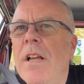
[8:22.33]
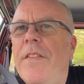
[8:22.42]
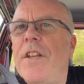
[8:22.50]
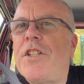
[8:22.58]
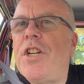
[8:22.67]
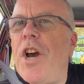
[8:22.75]

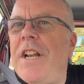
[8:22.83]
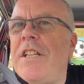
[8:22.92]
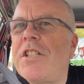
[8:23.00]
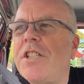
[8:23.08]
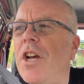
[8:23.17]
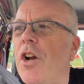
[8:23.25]
The
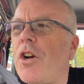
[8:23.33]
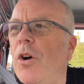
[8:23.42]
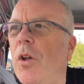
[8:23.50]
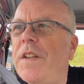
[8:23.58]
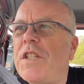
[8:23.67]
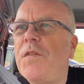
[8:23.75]
turning
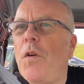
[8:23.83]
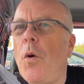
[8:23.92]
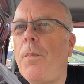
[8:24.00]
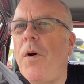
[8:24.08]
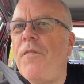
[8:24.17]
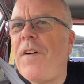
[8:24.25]
circle, this
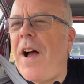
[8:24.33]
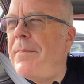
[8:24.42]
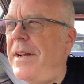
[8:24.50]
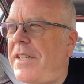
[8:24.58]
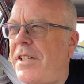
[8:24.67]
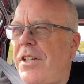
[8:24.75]
4.5
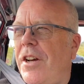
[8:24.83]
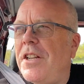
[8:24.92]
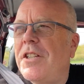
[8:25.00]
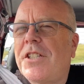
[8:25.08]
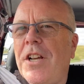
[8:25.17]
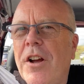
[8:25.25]
meter
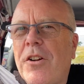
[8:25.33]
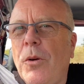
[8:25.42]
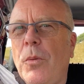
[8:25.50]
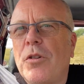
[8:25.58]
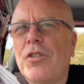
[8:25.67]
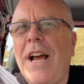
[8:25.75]
turning
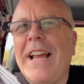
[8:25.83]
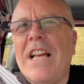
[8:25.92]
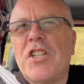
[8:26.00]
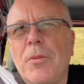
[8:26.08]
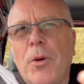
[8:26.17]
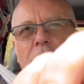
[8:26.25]
circle, we'll try and get some